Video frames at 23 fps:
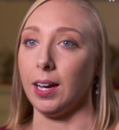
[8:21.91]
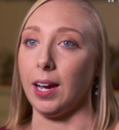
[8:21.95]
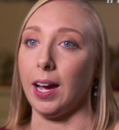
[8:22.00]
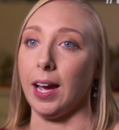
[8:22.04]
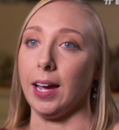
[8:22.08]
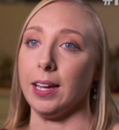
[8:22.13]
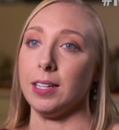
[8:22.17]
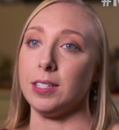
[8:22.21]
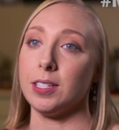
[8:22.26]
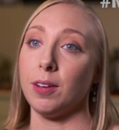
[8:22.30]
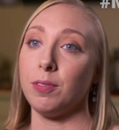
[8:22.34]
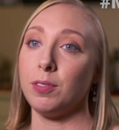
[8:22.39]

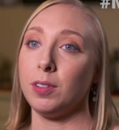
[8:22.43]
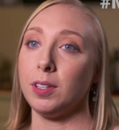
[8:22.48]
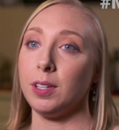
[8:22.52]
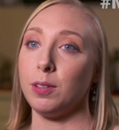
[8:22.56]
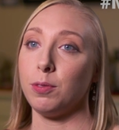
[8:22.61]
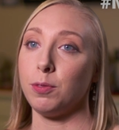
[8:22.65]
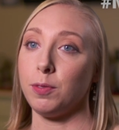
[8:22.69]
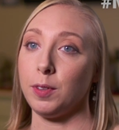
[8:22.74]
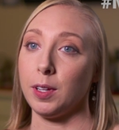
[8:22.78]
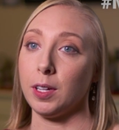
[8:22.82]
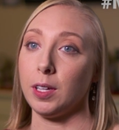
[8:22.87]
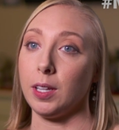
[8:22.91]
I definitely
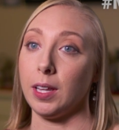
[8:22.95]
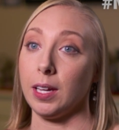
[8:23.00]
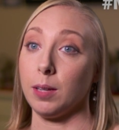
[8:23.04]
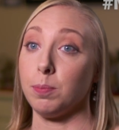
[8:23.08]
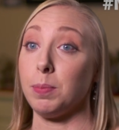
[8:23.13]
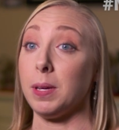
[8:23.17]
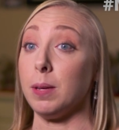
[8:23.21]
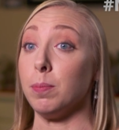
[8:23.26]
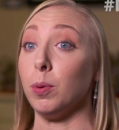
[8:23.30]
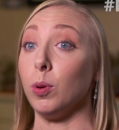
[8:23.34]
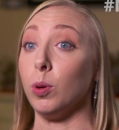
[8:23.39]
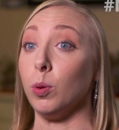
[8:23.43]
feel
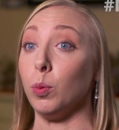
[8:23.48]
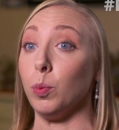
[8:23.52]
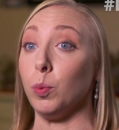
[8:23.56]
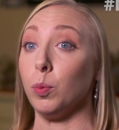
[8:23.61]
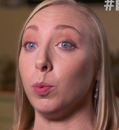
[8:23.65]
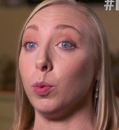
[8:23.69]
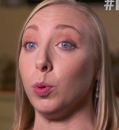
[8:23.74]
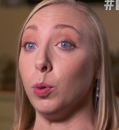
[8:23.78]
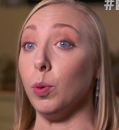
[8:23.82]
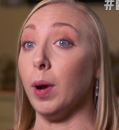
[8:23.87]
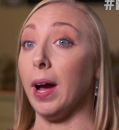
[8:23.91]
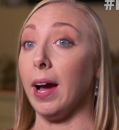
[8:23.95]
like people
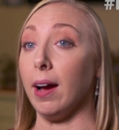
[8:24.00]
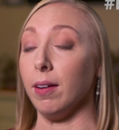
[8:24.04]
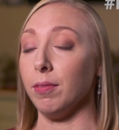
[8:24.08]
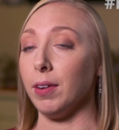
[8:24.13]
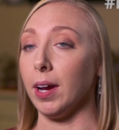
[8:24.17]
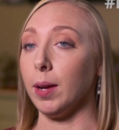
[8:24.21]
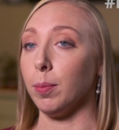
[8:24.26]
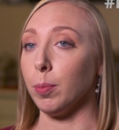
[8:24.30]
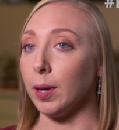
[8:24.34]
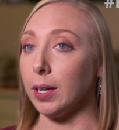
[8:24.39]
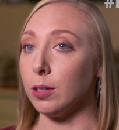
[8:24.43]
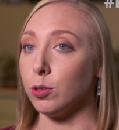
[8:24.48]
who have
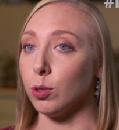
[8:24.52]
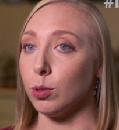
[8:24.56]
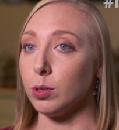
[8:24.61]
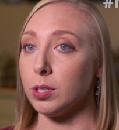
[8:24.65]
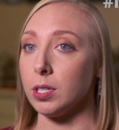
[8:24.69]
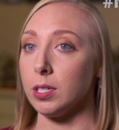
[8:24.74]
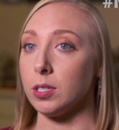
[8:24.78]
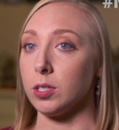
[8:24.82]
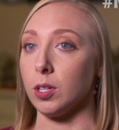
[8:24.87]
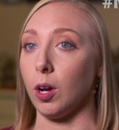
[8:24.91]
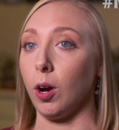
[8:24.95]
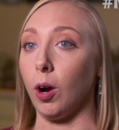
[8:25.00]

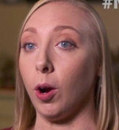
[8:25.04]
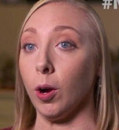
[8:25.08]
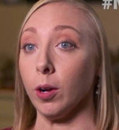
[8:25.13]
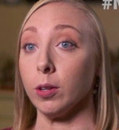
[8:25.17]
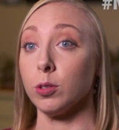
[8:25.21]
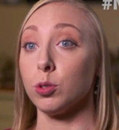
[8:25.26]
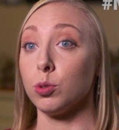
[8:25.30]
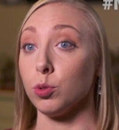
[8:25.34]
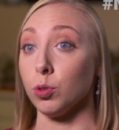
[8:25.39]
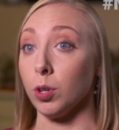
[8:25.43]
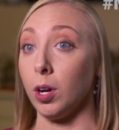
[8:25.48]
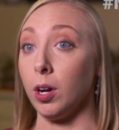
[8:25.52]
hyperhidrosis are
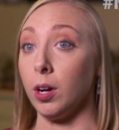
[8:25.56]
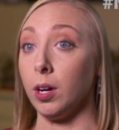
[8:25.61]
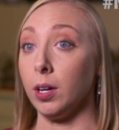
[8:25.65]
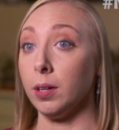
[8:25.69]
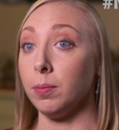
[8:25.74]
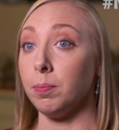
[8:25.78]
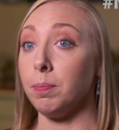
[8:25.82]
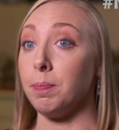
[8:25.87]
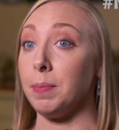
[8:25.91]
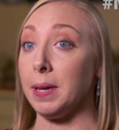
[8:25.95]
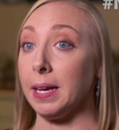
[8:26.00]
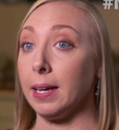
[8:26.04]

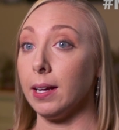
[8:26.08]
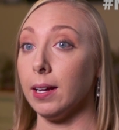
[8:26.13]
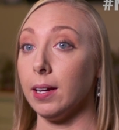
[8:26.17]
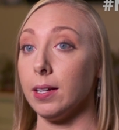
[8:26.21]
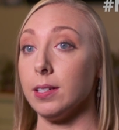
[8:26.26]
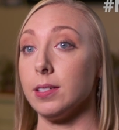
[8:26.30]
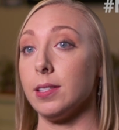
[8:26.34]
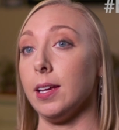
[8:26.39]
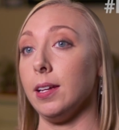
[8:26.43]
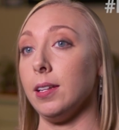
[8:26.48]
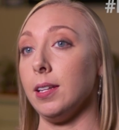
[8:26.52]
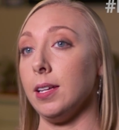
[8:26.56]
strong
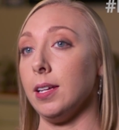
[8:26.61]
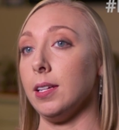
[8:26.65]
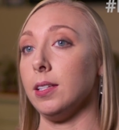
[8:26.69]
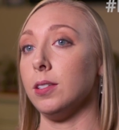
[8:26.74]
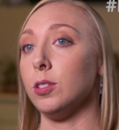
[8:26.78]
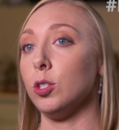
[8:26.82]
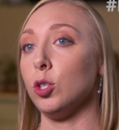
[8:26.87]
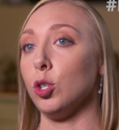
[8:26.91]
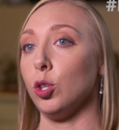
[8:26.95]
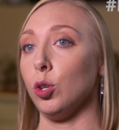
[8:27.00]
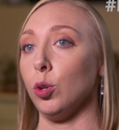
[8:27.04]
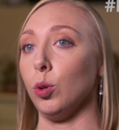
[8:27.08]
because they
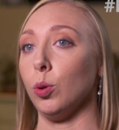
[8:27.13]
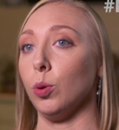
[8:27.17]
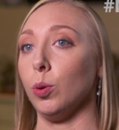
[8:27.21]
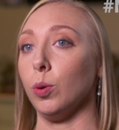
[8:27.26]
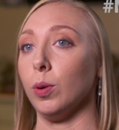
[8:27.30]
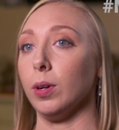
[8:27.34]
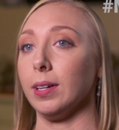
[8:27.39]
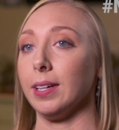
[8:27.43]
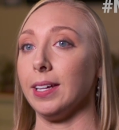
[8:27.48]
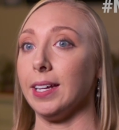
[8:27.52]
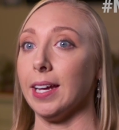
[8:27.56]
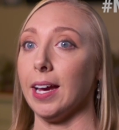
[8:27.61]
need
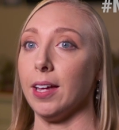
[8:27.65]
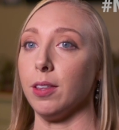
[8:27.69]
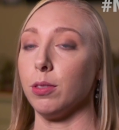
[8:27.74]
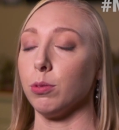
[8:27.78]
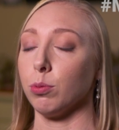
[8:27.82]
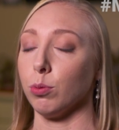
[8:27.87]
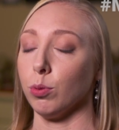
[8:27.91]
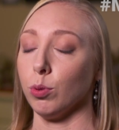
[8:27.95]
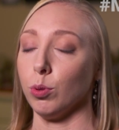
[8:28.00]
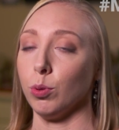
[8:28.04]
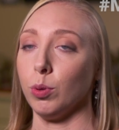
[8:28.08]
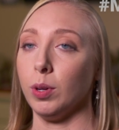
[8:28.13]
to get
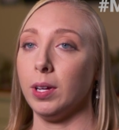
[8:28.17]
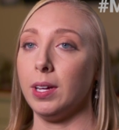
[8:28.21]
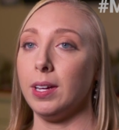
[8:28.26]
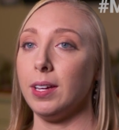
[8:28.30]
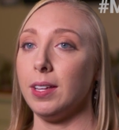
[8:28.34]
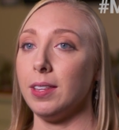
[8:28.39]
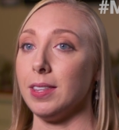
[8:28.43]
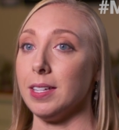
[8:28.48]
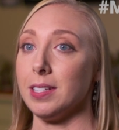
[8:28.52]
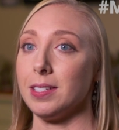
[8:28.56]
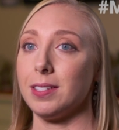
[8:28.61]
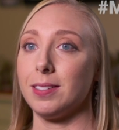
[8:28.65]
through
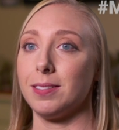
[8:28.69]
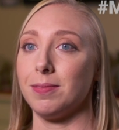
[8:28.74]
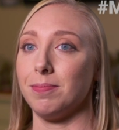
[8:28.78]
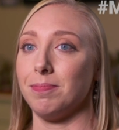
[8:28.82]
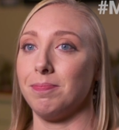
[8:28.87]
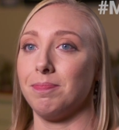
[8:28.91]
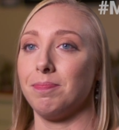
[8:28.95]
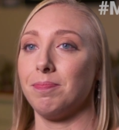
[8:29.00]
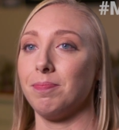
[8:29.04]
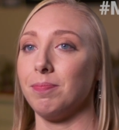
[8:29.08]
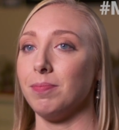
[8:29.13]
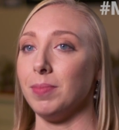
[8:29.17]
this,
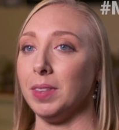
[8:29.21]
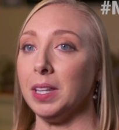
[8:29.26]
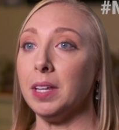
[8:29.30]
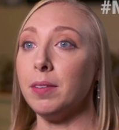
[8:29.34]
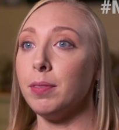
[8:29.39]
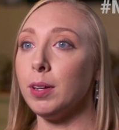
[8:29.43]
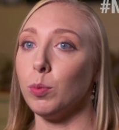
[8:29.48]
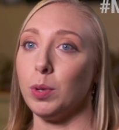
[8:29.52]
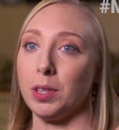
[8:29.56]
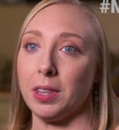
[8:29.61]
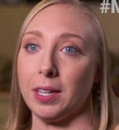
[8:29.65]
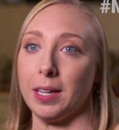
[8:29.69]

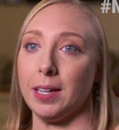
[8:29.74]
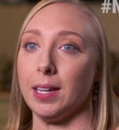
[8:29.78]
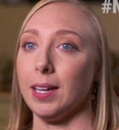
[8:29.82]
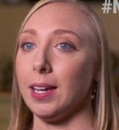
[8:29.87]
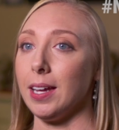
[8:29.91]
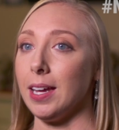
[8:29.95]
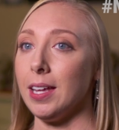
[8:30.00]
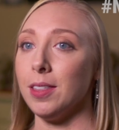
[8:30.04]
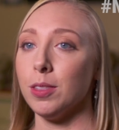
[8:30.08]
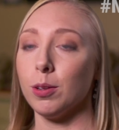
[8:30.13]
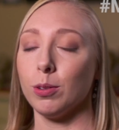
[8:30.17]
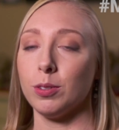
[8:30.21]
living with it
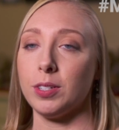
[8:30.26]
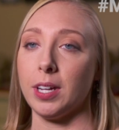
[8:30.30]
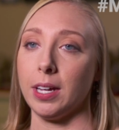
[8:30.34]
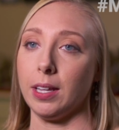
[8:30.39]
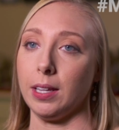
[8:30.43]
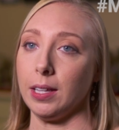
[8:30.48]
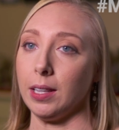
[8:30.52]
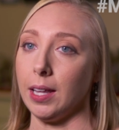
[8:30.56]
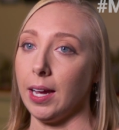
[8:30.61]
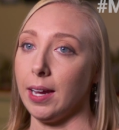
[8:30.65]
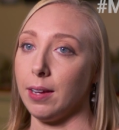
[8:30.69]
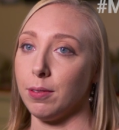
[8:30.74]
in their
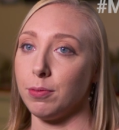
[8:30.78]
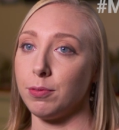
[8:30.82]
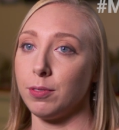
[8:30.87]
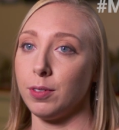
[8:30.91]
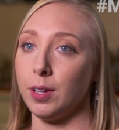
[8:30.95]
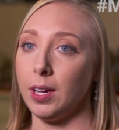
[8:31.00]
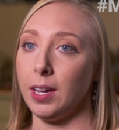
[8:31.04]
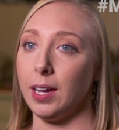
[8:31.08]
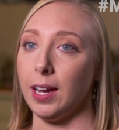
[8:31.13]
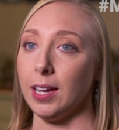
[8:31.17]
daily life.